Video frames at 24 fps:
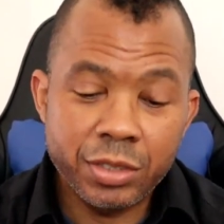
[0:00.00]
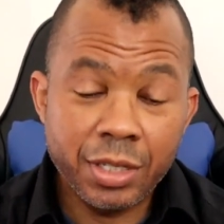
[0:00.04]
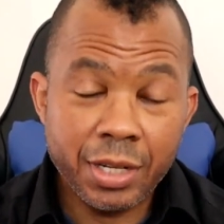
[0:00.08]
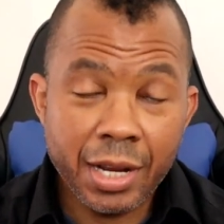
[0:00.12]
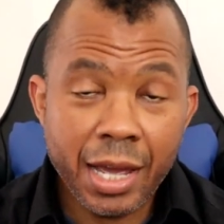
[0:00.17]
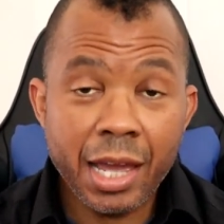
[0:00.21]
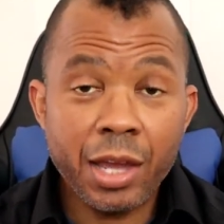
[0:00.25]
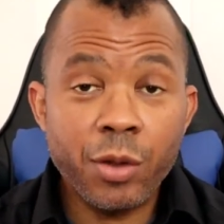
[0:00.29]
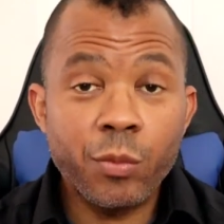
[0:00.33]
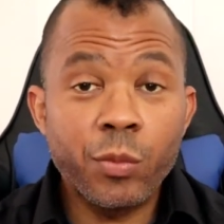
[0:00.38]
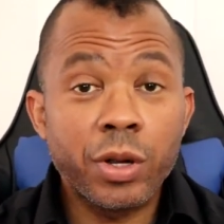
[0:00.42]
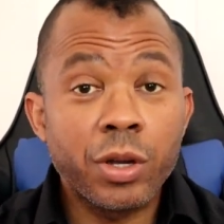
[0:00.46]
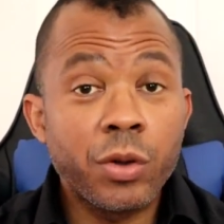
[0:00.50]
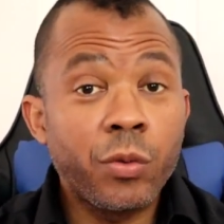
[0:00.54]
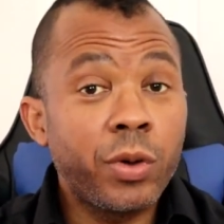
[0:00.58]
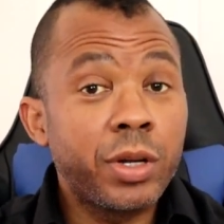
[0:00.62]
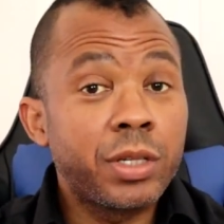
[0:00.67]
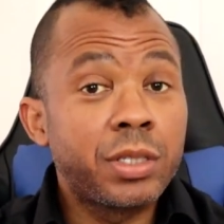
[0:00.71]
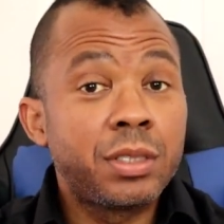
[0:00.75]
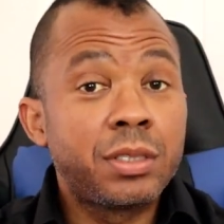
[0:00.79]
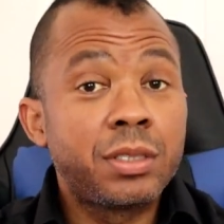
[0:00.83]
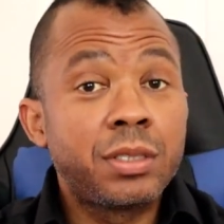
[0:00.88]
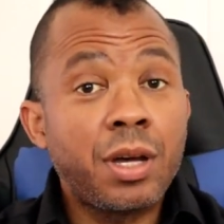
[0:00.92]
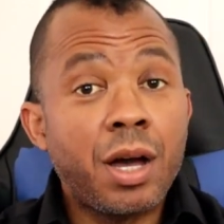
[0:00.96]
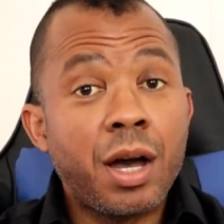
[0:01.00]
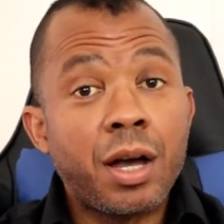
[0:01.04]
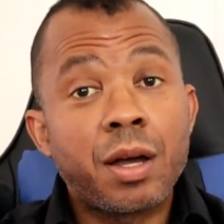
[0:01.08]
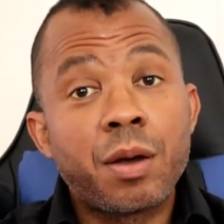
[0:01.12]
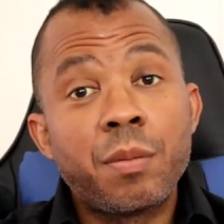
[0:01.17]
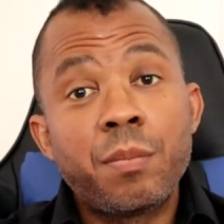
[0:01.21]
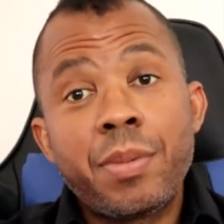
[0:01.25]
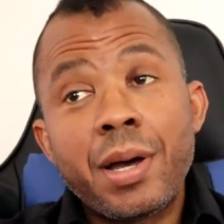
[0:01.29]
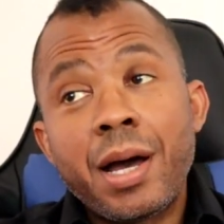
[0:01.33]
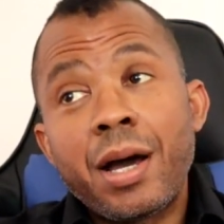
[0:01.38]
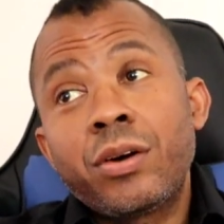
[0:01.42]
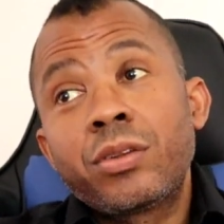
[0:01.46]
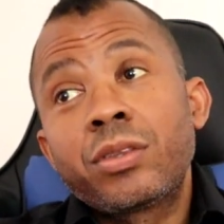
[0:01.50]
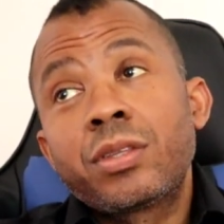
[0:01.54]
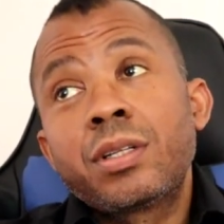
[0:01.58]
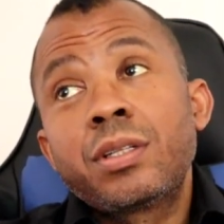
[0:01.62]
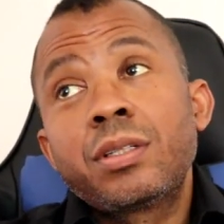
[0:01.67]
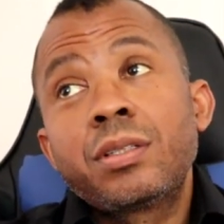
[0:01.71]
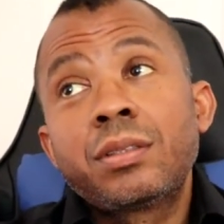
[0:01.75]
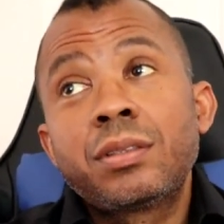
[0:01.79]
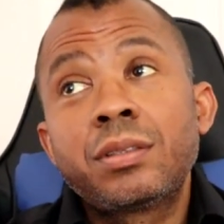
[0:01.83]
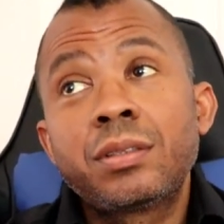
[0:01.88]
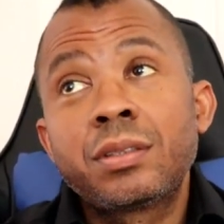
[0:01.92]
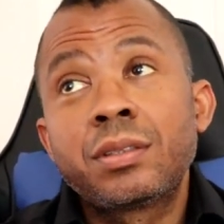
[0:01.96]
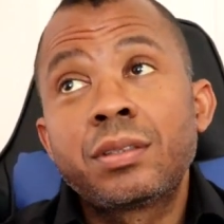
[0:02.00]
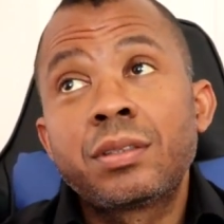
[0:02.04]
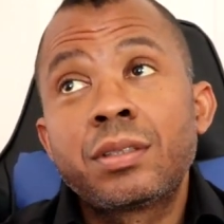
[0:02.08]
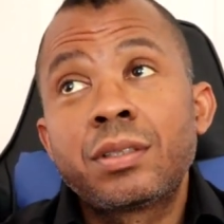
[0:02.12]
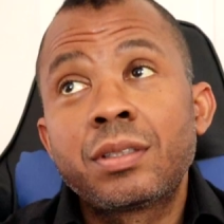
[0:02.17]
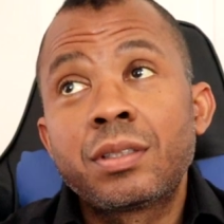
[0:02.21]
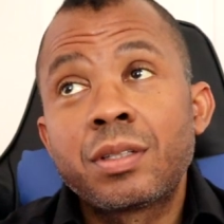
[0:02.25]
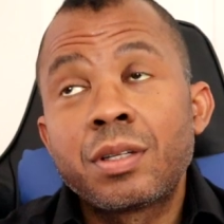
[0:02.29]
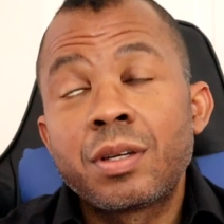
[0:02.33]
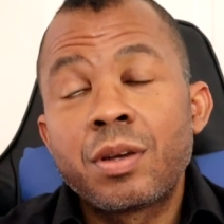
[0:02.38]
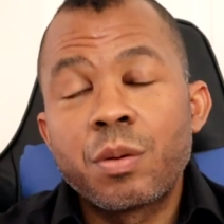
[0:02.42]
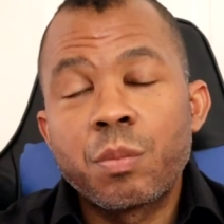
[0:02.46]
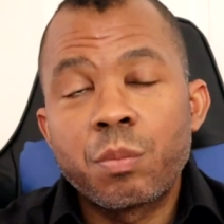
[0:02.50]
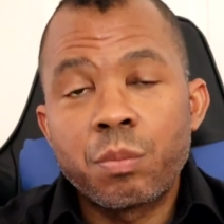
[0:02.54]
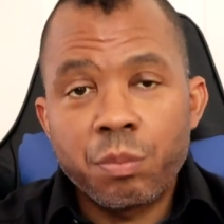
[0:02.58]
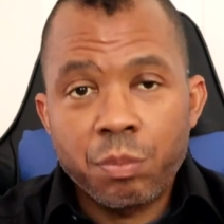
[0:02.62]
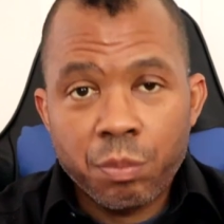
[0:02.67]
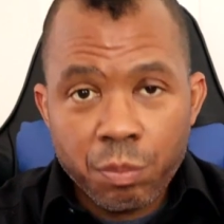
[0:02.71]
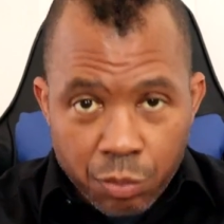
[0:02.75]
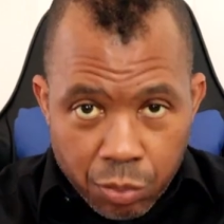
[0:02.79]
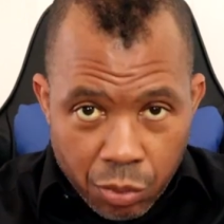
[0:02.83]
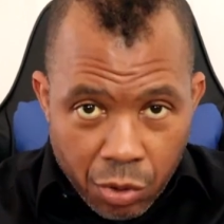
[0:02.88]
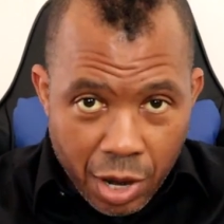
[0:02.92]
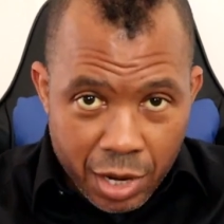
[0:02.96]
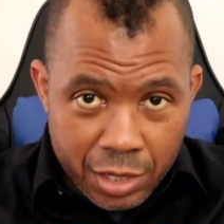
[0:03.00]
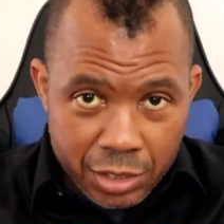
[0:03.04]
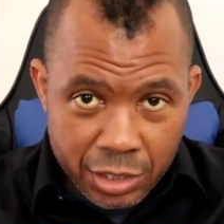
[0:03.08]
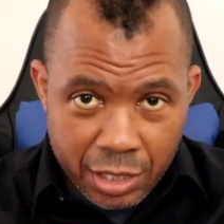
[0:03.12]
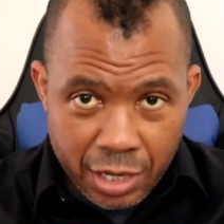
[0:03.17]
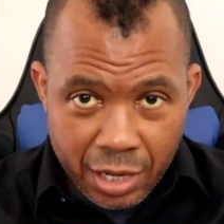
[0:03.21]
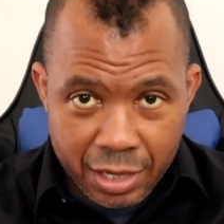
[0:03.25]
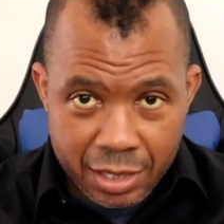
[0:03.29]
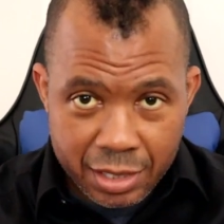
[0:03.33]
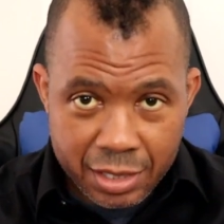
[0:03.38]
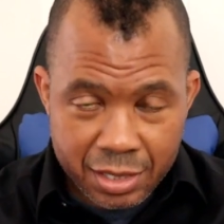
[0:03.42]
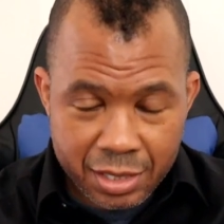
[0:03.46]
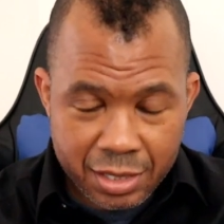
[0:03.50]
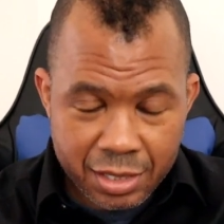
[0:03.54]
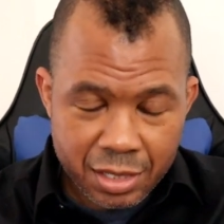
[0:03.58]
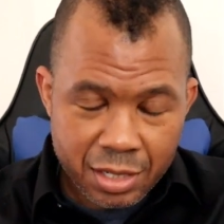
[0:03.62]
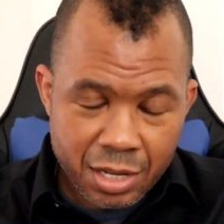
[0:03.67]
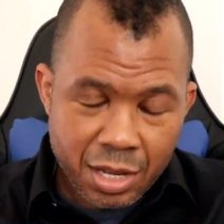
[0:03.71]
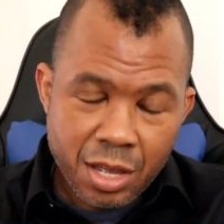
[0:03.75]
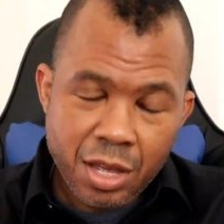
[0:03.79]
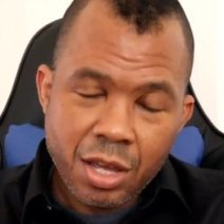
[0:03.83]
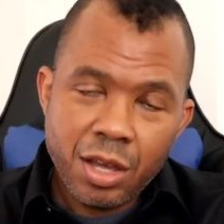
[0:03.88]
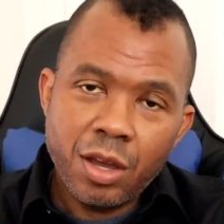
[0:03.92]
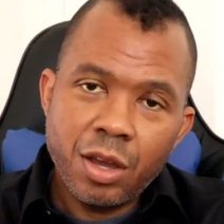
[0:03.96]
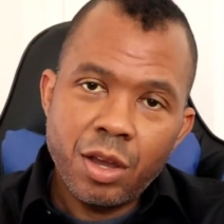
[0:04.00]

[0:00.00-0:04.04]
Today, we're going to talk about projects.